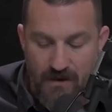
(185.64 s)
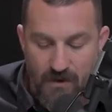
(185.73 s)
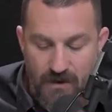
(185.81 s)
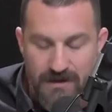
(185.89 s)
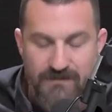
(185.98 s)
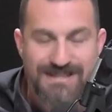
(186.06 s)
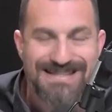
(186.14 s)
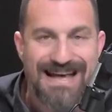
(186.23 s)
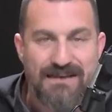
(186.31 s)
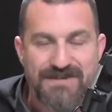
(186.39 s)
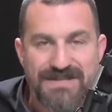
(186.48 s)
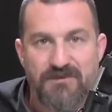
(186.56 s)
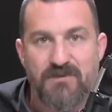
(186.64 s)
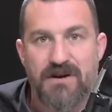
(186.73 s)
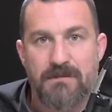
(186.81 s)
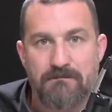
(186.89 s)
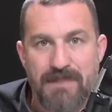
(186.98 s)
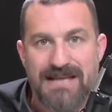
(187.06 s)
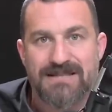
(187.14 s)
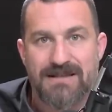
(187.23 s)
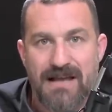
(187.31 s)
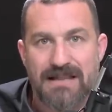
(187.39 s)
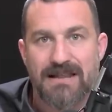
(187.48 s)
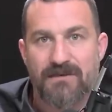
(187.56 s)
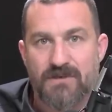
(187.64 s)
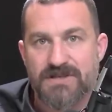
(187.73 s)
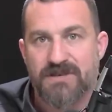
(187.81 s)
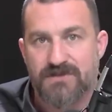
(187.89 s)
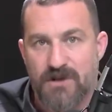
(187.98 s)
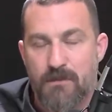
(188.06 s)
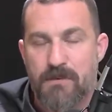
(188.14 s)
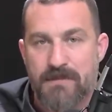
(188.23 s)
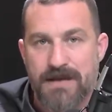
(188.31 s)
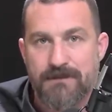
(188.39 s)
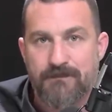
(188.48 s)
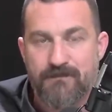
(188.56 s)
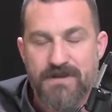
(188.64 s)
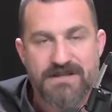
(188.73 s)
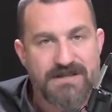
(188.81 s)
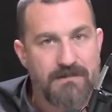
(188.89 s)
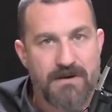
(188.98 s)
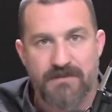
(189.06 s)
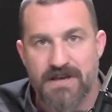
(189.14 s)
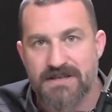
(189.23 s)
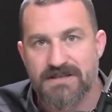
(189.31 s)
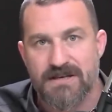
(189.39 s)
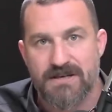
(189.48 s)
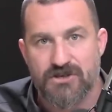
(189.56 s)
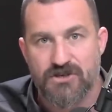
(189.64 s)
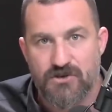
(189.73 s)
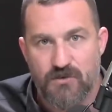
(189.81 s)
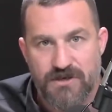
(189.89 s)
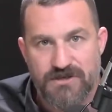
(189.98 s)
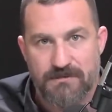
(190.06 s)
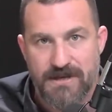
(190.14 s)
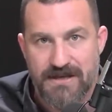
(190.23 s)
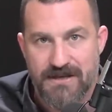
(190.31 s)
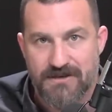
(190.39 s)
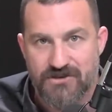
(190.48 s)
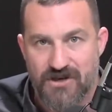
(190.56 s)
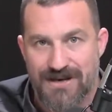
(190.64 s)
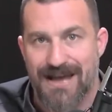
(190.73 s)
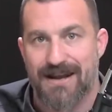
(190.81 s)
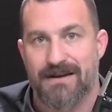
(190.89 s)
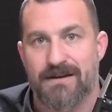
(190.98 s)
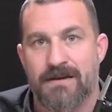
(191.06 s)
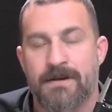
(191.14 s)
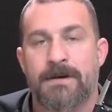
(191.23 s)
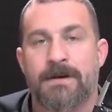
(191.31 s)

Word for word: All of us have different baseline levels of dopamine. Some of this is sure to be genetic.